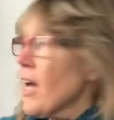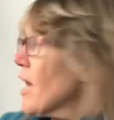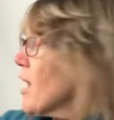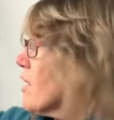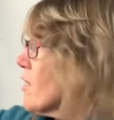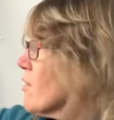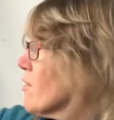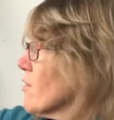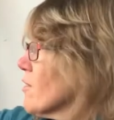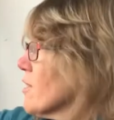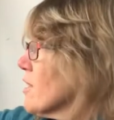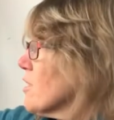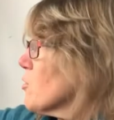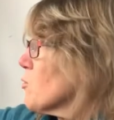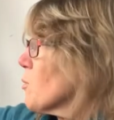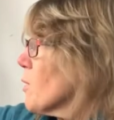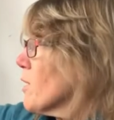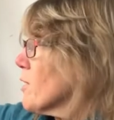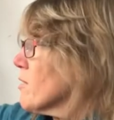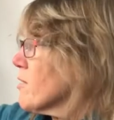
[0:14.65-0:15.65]
And in
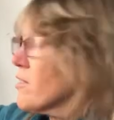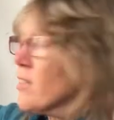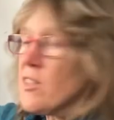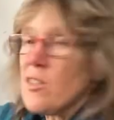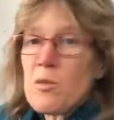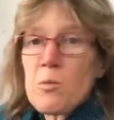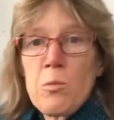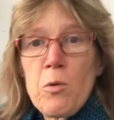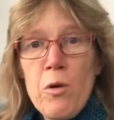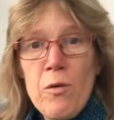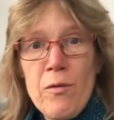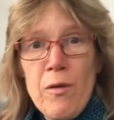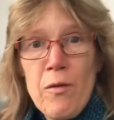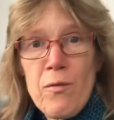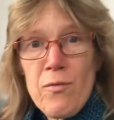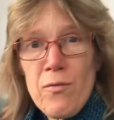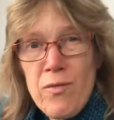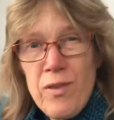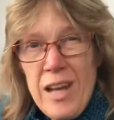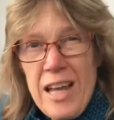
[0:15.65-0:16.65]
these ones, it's more of a
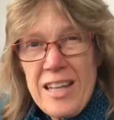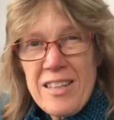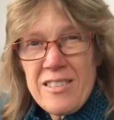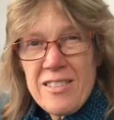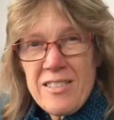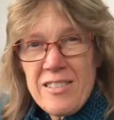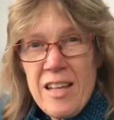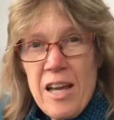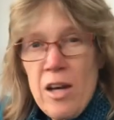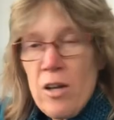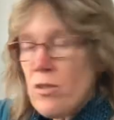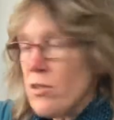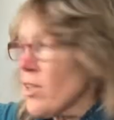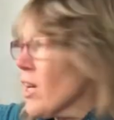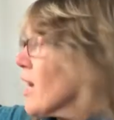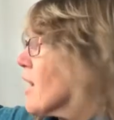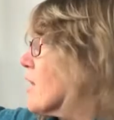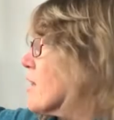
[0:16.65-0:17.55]
flat sound.